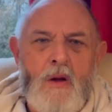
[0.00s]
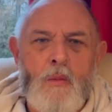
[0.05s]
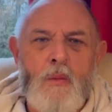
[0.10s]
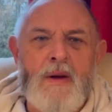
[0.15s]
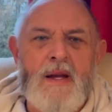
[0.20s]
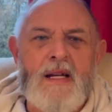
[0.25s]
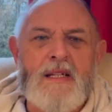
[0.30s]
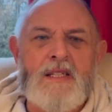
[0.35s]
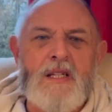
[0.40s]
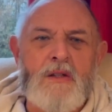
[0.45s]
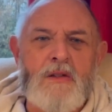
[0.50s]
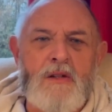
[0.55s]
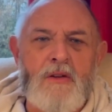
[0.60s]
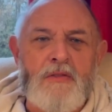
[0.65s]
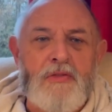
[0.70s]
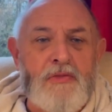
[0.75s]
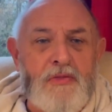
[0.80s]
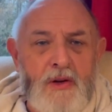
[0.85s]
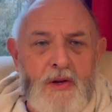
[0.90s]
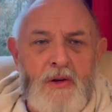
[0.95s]
We need to look
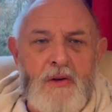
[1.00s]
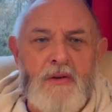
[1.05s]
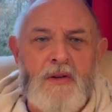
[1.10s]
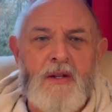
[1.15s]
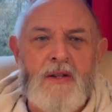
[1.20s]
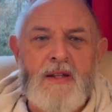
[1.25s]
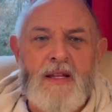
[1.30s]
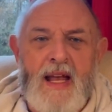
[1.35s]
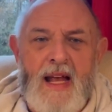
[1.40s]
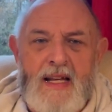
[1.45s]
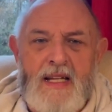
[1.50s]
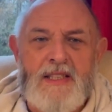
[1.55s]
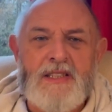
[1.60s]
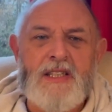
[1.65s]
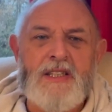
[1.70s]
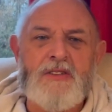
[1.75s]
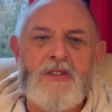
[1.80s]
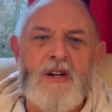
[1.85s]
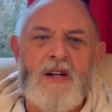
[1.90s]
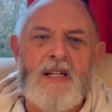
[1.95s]
at food, the
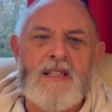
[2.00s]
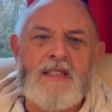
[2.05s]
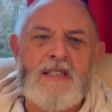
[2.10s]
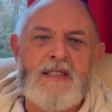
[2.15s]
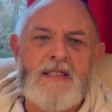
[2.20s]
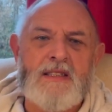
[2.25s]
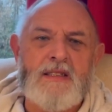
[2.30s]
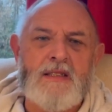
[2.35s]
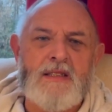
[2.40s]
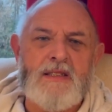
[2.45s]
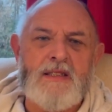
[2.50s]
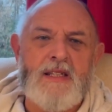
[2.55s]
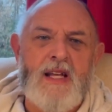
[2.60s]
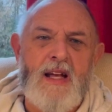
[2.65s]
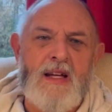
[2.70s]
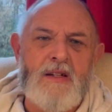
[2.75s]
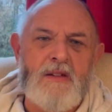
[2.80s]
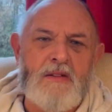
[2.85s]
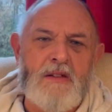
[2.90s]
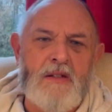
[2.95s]
energy crisis that's
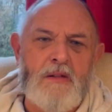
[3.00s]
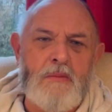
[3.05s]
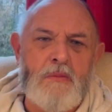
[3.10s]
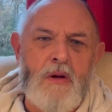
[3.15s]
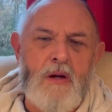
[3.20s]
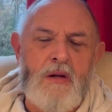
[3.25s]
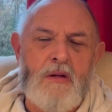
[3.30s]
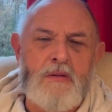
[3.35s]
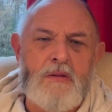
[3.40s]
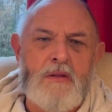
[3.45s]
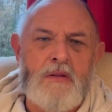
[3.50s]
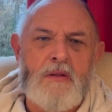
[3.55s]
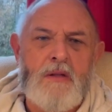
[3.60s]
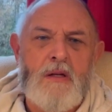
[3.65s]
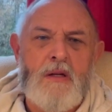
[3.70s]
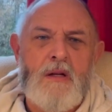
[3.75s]
going on in the world.